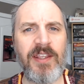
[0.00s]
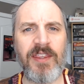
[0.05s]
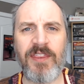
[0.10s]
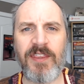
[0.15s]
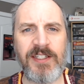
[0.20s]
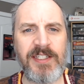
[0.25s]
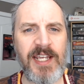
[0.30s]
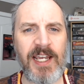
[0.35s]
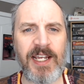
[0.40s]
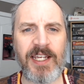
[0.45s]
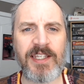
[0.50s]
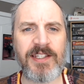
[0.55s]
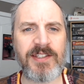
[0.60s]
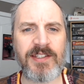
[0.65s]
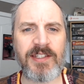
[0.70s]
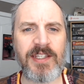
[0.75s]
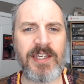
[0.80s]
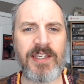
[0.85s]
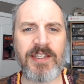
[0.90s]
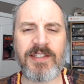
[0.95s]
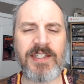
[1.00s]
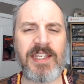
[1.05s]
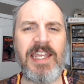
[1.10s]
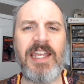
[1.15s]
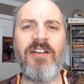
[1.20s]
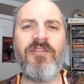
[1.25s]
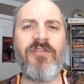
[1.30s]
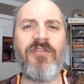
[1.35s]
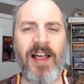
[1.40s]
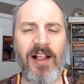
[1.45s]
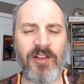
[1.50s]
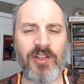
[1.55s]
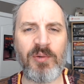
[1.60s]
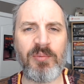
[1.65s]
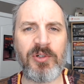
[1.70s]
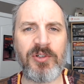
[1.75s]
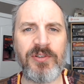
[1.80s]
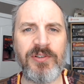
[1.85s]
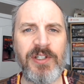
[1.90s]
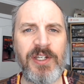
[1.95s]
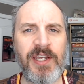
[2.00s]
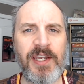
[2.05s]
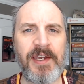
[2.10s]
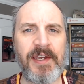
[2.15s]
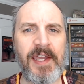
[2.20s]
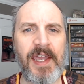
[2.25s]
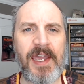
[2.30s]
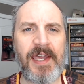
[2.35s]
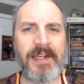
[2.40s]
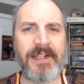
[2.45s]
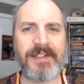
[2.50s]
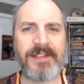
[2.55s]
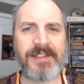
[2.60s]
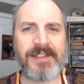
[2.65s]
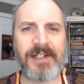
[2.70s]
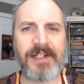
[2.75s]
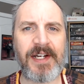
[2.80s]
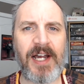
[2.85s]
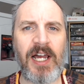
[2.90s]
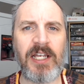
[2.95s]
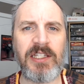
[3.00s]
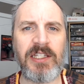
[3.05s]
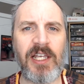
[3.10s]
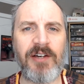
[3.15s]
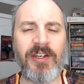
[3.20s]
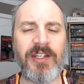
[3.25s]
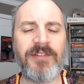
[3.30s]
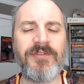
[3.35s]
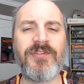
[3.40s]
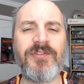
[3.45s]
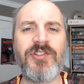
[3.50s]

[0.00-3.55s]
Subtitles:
The deck is invaluable, and I love it.